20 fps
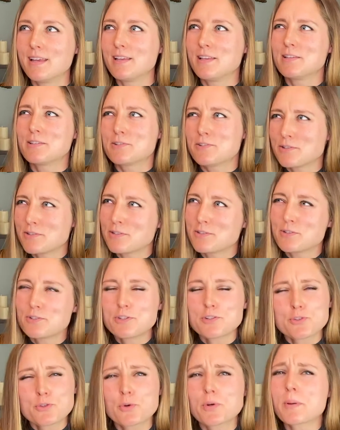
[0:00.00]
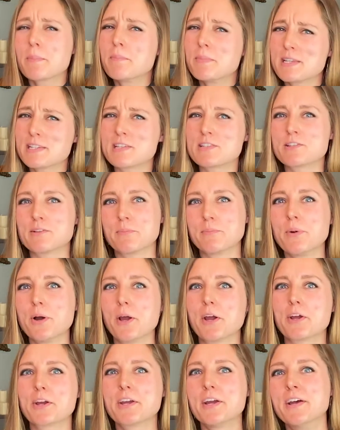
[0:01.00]
It just sort of misses the
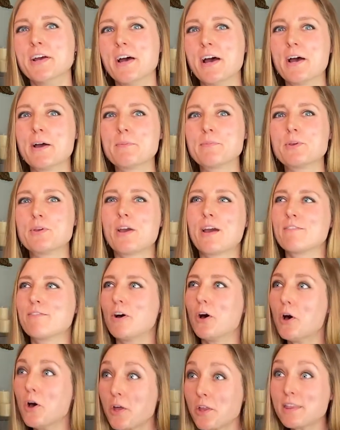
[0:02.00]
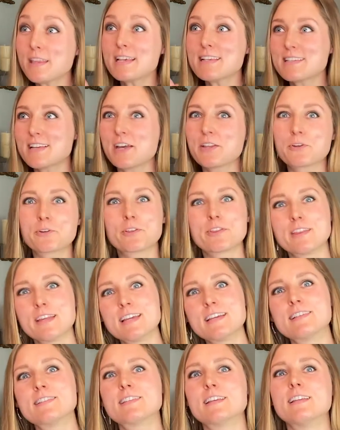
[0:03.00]
mark. You have all these other
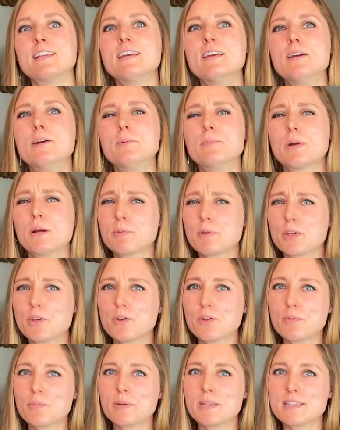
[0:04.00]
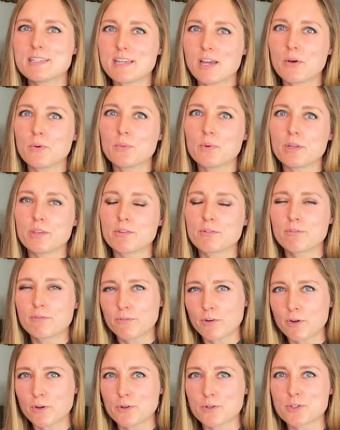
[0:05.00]
things that probably could have been dealt with
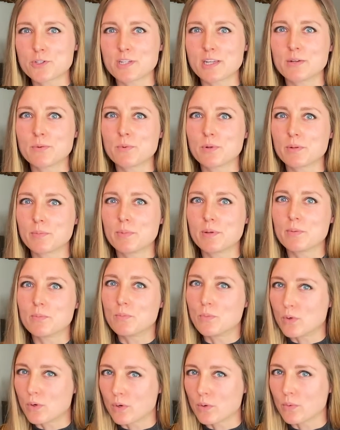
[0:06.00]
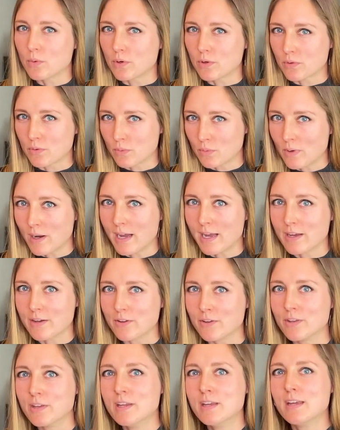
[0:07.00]
first and would have been more
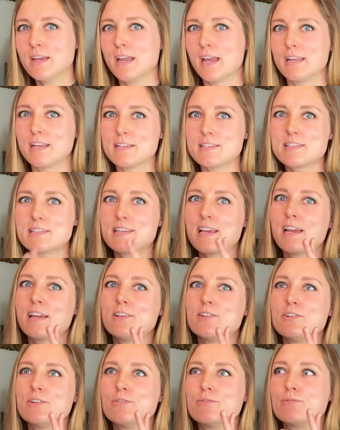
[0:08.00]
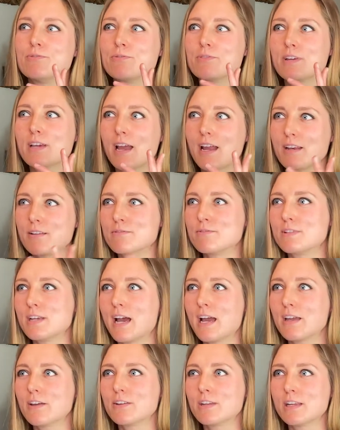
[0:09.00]
worthwhile. And instead you've kind of
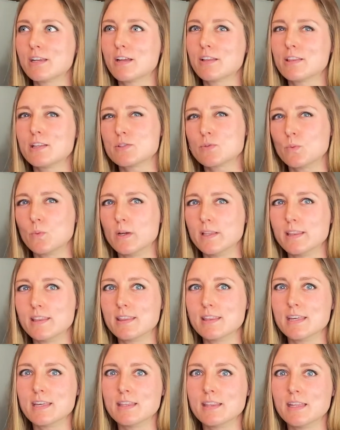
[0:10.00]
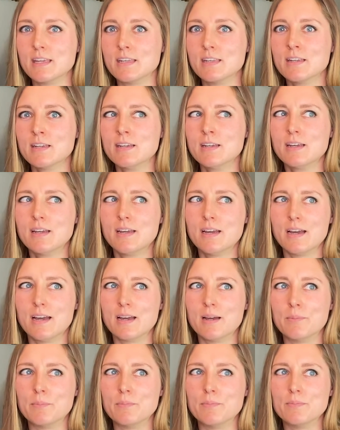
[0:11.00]
dialed in on this one thing that
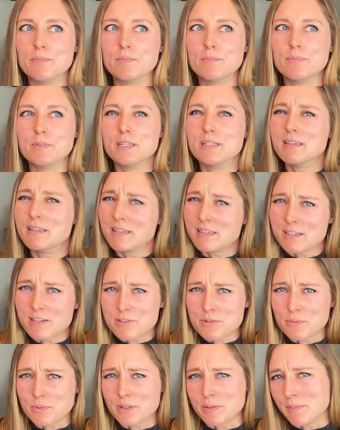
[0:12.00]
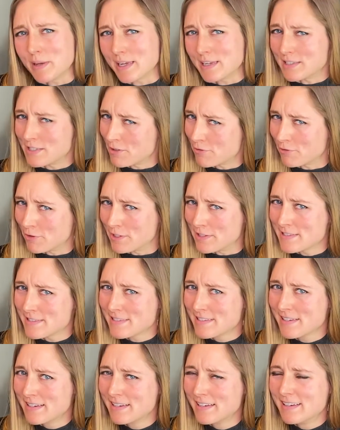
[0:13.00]
and it doesn't really make a difference.